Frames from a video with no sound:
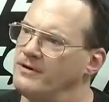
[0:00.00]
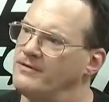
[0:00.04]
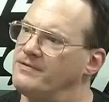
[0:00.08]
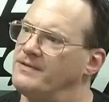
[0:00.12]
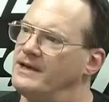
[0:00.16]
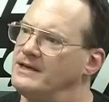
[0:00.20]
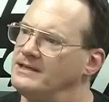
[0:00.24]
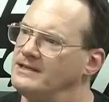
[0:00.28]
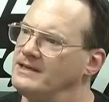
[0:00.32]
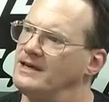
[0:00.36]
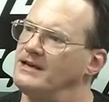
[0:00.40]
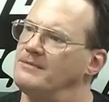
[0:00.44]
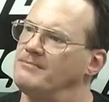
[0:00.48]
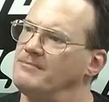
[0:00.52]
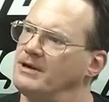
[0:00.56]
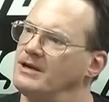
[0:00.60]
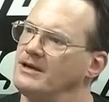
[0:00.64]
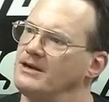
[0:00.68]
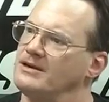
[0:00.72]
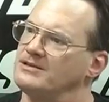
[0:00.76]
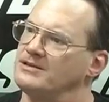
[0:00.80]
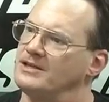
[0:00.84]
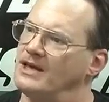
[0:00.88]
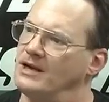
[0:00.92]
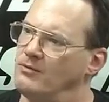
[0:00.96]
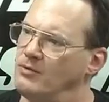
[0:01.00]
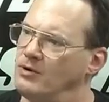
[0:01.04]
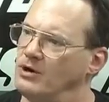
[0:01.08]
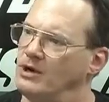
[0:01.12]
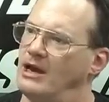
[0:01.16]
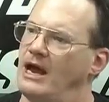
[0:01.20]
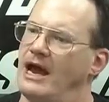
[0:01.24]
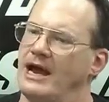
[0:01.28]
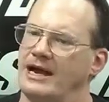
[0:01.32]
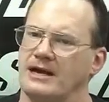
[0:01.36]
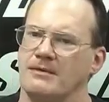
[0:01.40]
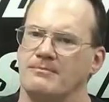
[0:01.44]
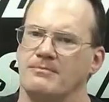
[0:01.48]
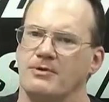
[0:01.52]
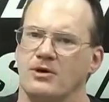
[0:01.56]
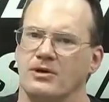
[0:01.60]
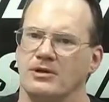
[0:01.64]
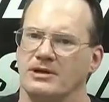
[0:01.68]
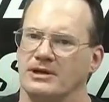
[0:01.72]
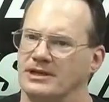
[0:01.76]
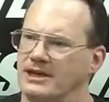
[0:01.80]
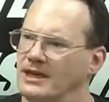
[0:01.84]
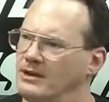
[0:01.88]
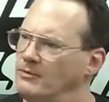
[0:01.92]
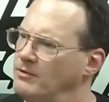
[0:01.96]
They did it because they were likable
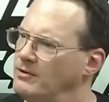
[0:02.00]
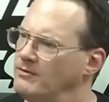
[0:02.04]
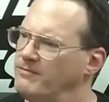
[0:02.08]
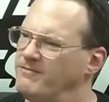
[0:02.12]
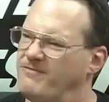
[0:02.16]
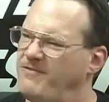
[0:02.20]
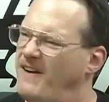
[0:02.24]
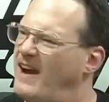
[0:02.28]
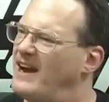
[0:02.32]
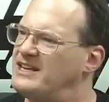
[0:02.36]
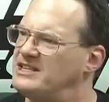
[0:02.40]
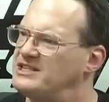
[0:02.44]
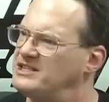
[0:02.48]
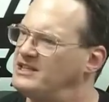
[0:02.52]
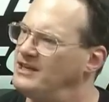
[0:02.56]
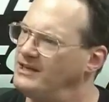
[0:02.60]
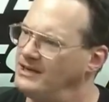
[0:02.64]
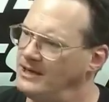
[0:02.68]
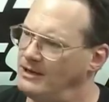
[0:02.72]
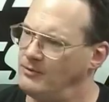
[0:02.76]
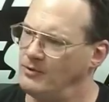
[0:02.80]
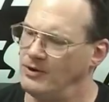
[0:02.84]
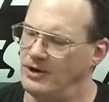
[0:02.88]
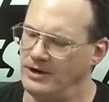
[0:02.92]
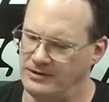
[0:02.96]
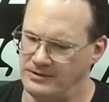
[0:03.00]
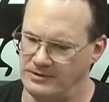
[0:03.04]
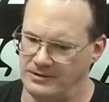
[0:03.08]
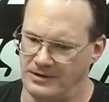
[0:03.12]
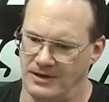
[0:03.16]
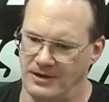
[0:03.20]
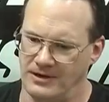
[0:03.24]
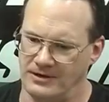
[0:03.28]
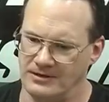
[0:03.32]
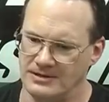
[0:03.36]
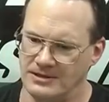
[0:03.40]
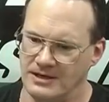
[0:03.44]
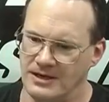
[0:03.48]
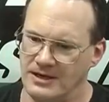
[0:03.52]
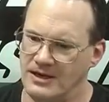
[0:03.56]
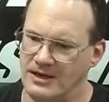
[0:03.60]
and they were feisty and they were underdogs.